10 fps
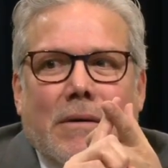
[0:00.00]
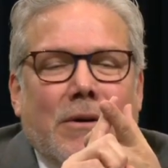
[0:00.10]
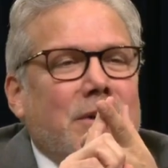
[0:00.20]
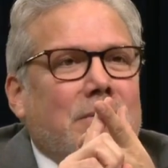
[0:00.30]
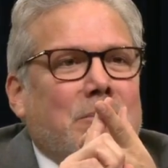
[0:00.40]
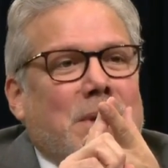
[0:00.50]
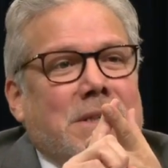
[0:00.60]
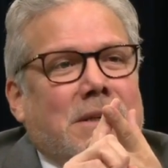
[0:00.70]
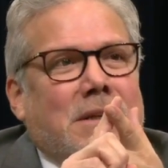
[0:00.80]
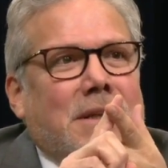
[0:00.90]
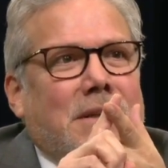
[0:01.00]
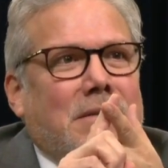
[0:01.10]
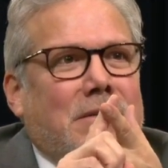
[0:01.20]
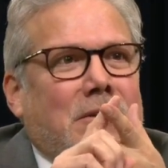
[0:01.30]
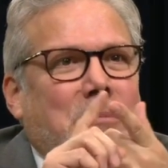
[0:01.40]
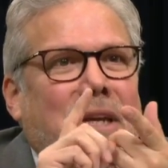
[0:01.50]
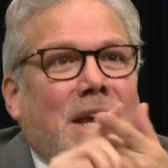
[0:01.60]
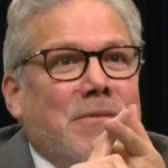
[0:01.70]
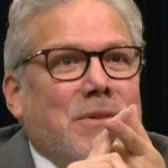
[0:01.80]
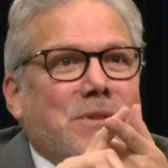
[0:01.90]
are basically their
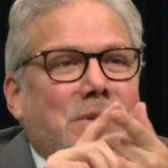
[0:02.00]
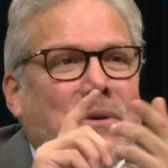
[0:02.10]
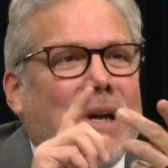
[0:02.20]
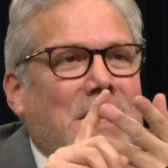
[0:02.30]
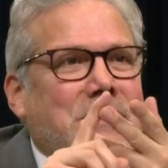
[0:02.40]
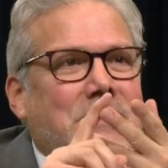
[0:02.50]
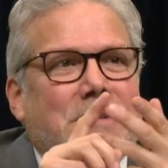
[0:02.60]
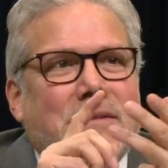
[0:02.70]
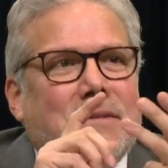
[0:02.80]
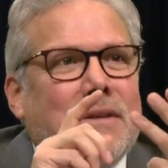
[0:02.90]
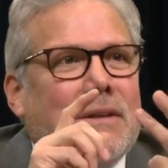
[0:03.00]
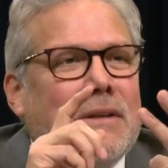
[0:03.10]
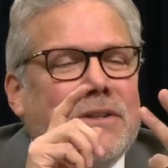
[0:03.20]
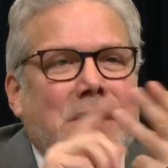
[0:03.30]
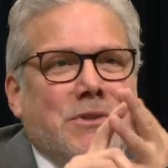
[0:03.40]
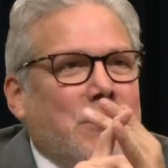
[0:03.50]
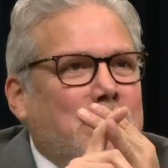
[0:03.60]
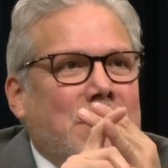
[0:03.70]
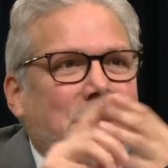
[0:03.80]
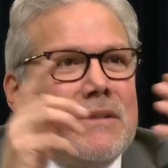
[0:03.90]
behaviors, their agents, they change their
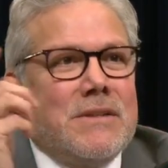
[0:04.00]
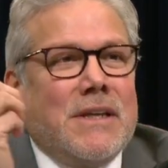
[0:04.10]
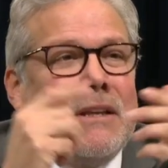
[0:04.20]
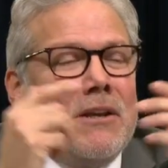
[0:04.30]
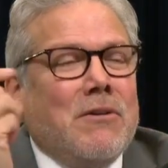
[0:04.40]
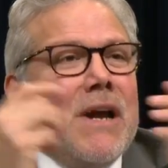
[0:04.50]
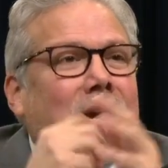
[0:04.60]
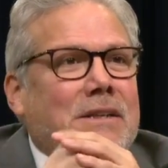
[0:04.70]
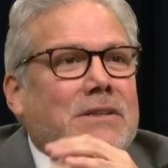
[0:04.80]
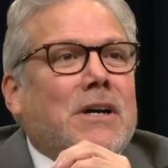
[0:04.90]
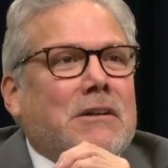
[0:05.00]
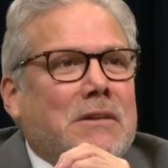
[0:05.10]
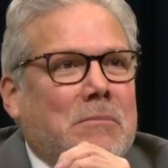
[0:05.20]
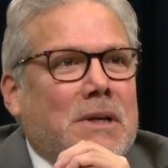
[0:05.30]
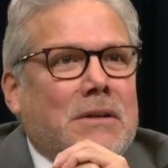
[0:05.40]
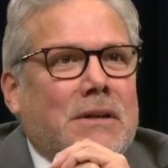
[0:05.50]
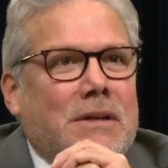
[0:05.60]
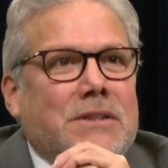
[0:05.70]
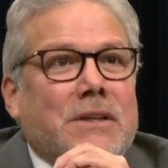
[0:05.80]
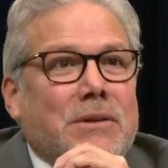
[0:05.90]
opinions, and they interact and talk among
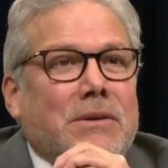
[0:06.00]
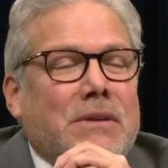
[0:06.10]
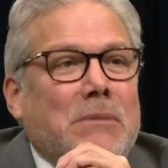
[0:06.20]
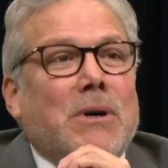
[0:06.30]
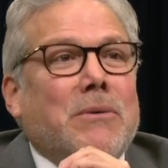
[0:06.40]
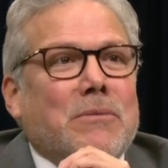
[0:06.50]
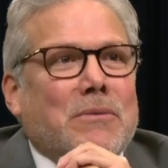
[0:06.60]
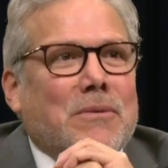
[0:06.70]
each other. They emote